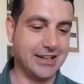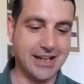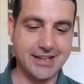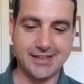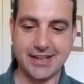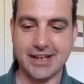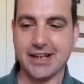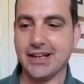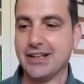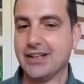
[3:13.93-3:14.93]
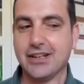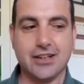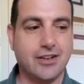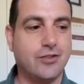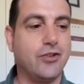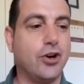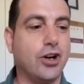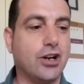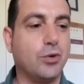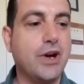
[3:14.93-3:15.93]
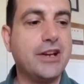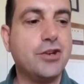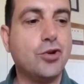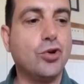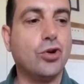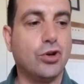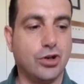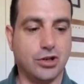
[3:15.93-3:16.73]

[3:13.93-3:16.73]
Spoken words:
is for when you